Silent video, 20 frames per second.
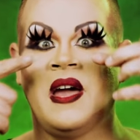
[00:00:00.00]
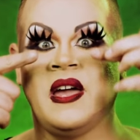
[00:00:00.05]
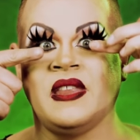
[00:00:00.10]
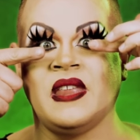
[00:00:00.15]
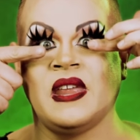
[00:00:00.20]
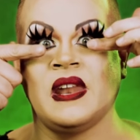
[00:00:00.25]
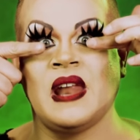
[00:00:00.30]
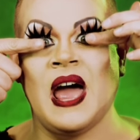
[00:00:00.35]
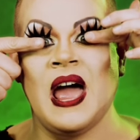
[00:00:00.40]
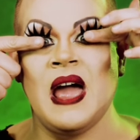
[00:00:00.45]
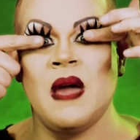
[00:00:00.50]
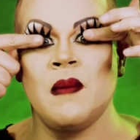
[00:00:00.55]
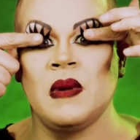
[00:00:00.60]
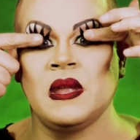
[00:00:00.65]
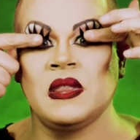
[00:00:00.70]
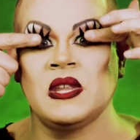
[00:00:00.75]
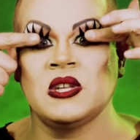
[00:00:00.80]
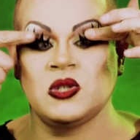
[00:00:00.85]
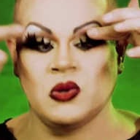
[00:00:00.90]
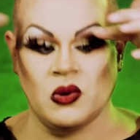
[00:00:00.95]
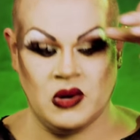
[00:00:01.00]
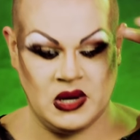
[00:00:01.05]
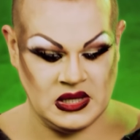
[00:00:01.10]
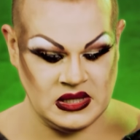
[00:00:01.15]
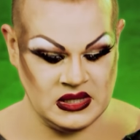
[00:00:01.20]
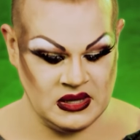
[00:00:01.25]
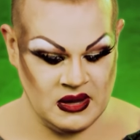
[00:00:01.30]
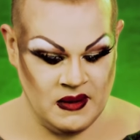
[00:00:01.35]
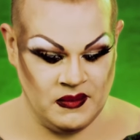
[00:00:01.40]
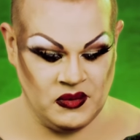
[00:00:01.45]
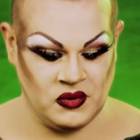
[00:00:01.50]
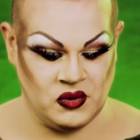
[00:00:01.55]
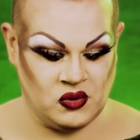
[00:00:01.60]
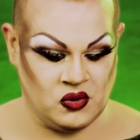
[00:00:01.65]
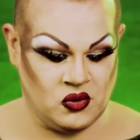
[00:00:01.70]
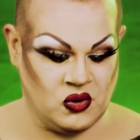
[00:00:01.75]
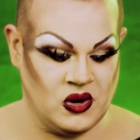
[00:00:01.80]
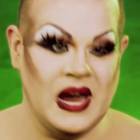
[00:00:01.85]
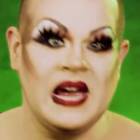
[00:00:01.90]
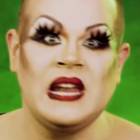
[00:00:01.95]
And then I made the choice,
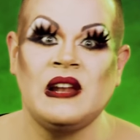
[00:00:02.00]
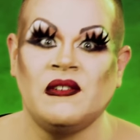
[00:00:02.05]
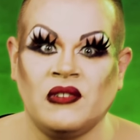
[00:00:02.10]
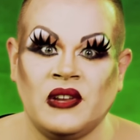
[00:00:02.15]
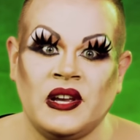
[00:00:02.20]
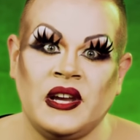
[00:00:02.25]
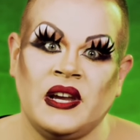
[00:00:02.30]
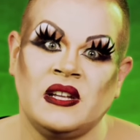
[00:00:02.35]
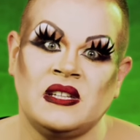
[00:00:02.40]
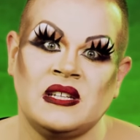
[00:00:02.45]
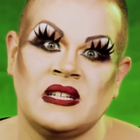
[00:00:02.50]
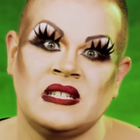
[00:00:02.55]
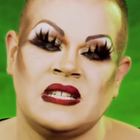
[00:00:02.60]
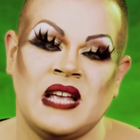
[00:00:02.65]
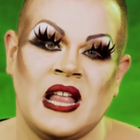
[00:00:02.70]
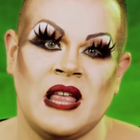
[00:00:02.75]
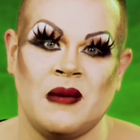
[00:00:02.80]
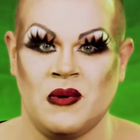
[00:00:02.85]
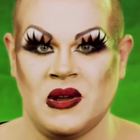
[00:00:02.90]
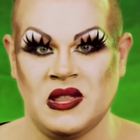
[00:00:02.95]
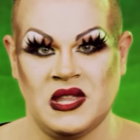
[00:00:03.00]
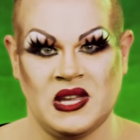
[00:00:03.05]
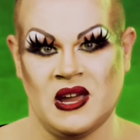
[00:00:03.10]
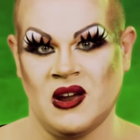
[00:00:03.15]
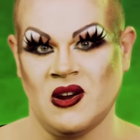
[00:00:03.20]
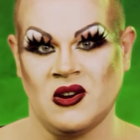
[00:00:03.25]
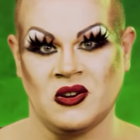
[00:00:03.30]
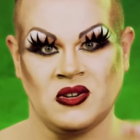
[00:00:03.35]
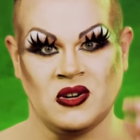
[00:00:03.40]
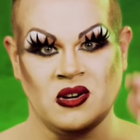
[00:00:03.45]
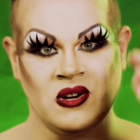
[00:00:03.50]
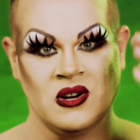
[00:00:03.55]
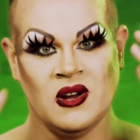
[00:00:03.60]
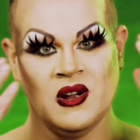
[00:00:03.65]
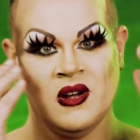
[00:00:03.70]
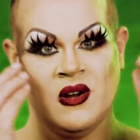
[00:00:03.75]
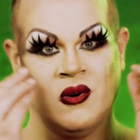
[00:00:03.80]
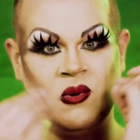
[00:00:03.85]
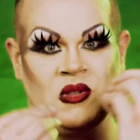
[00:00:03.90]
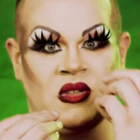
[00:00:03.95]
creatively, to celebrate the character
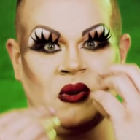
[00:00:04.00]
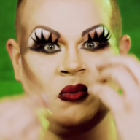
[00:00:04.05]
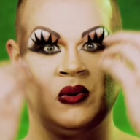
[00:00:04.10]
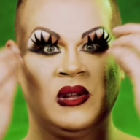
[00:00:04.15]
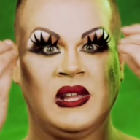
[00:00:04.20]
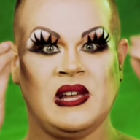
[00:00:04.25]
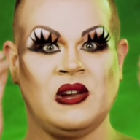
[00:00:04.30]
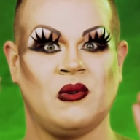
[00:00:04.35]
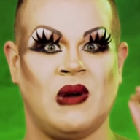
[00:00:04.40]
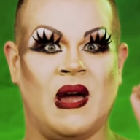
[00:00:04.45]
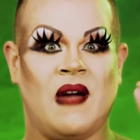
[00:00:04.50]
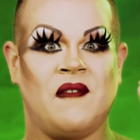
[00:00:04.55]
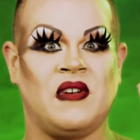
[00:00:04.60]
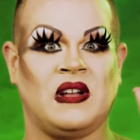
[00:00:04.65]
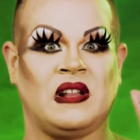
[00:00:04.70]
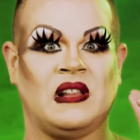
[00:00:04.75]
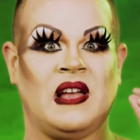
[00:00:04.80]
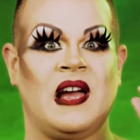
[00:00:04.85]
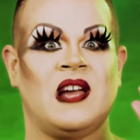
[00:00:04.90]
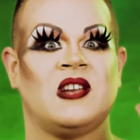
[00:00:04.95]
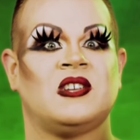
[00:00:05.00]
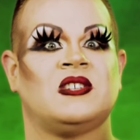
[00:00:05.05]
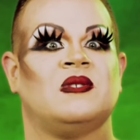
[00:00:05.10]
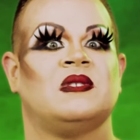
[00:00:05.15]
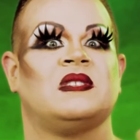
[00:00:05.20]
with a really graphic lash.